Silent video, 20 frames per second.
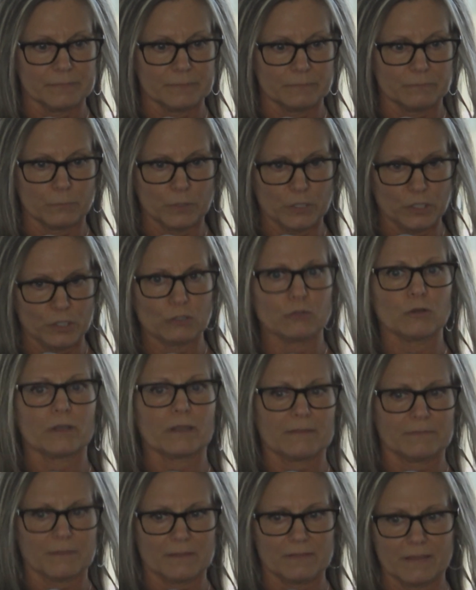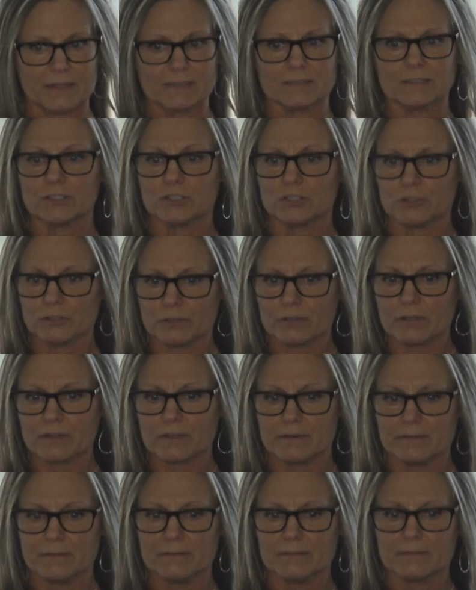when you look at the things that you
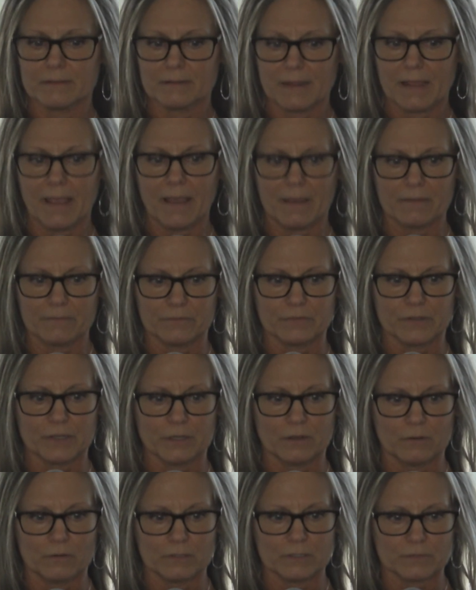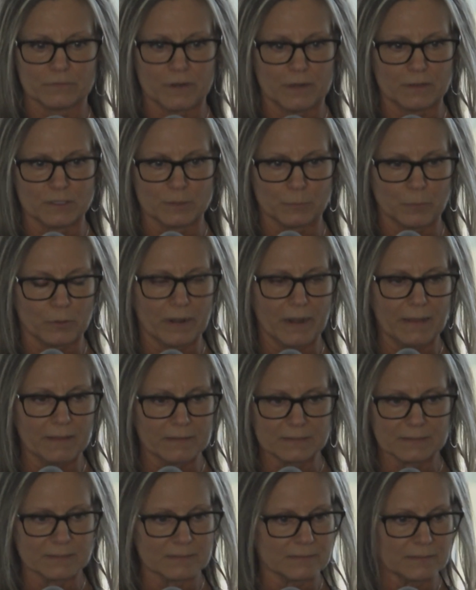could have, as far as
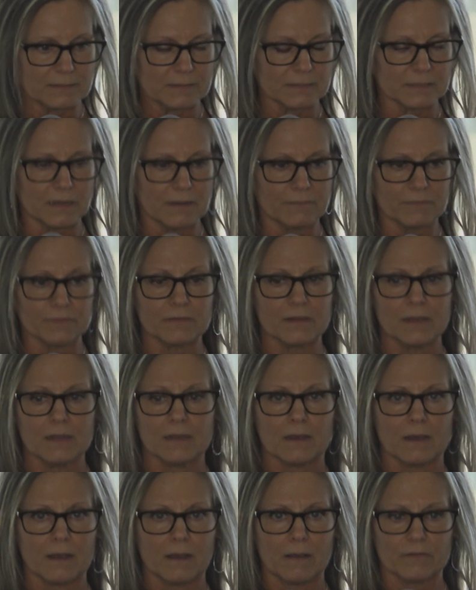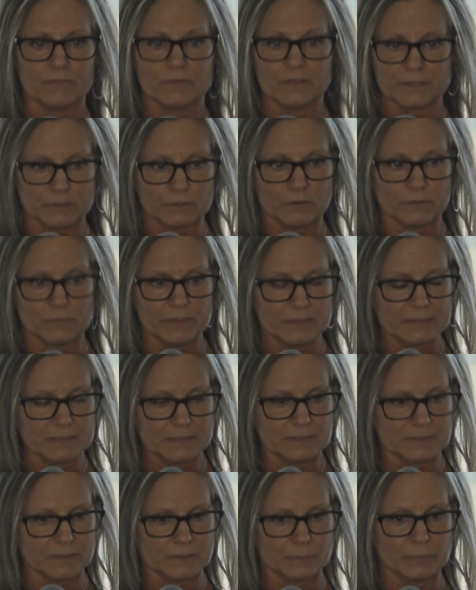paralysis and stuff, physical
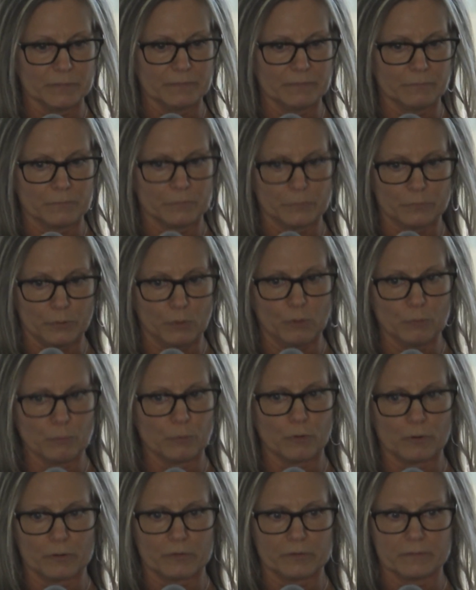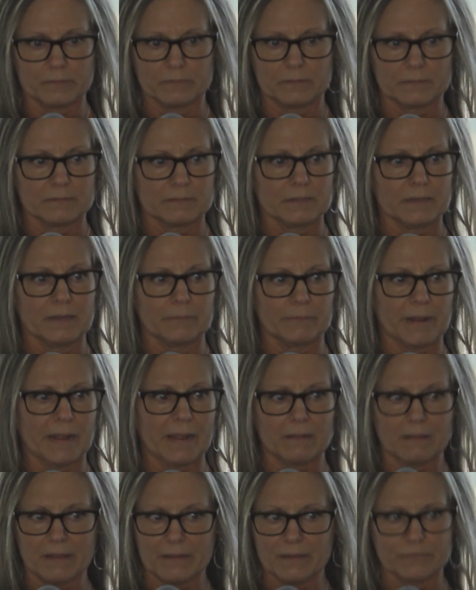fitness has been real important in my
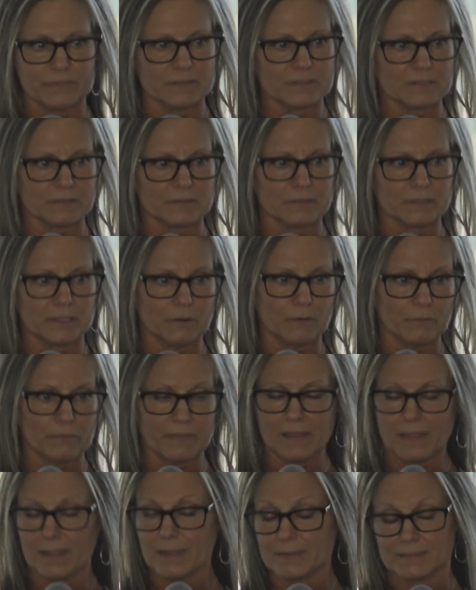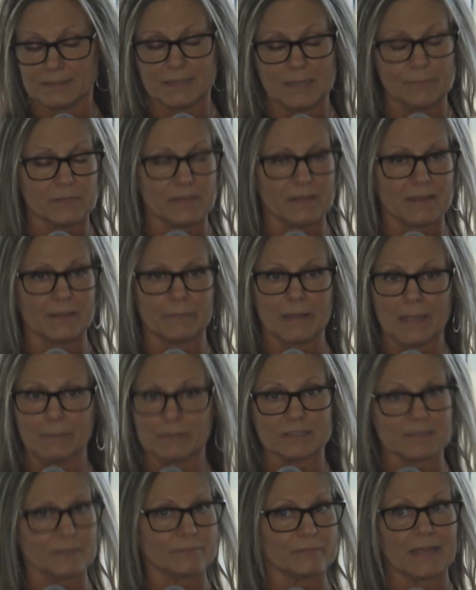life, as, thinking same thing. Maybe
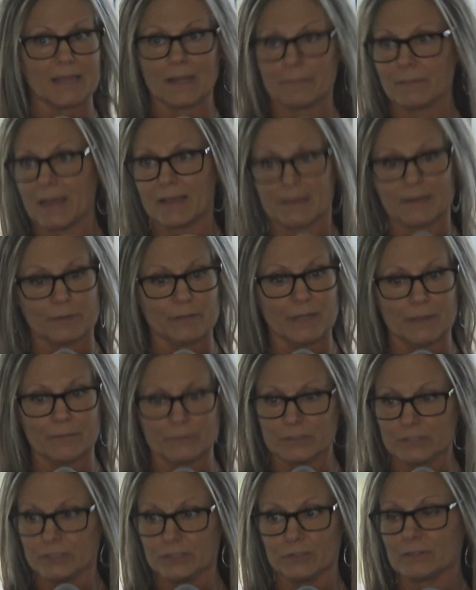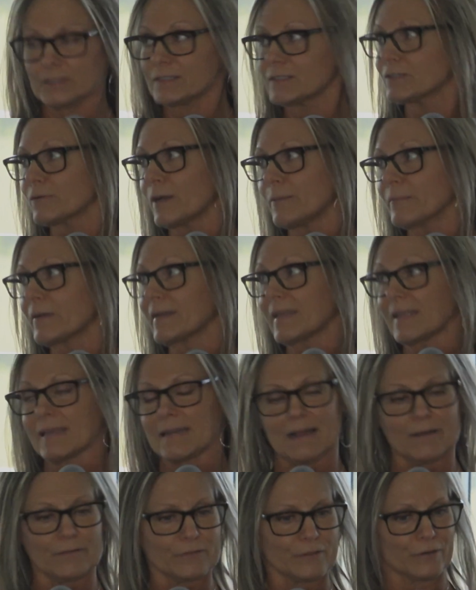someday I'm not going to be able to do it, so I'm going to get
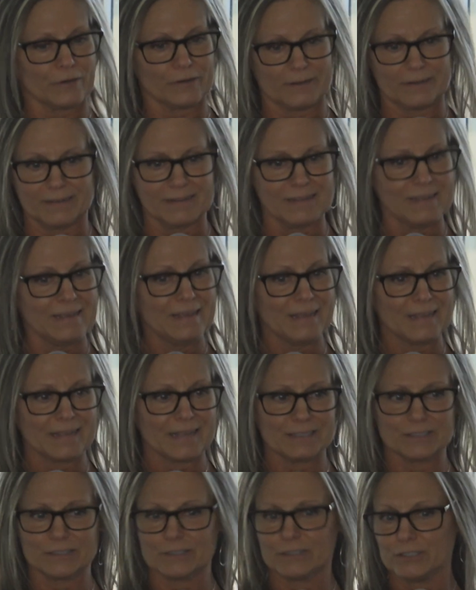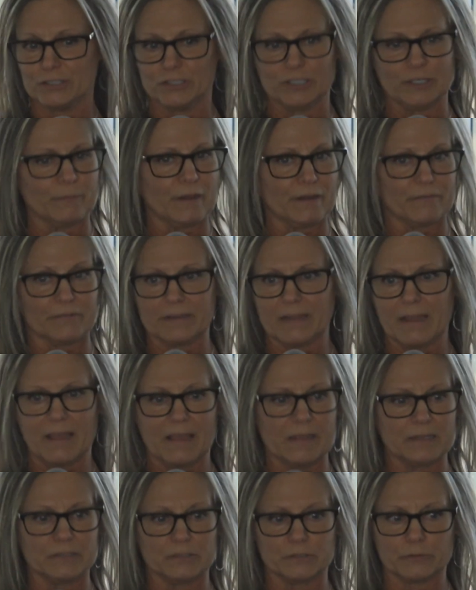out there and get to the gym every
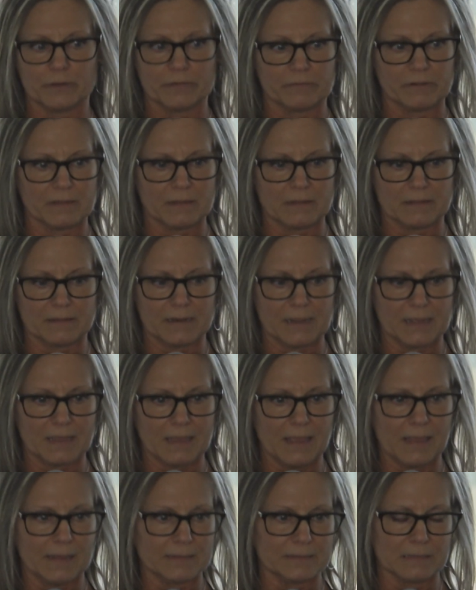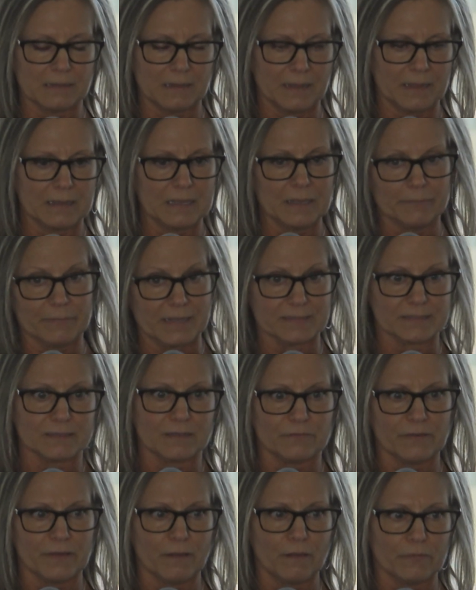day and do everything that I can to keep
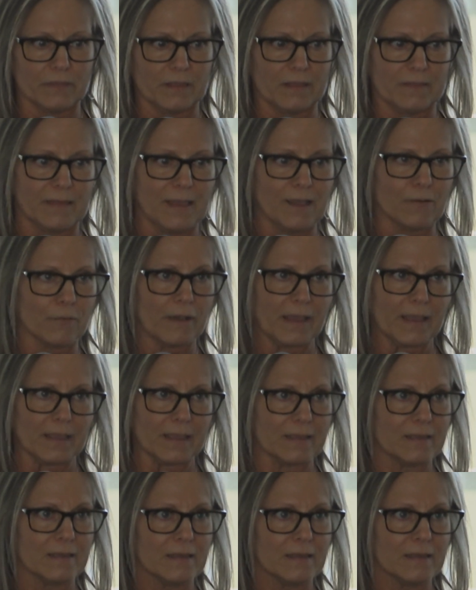myself healthy in that way.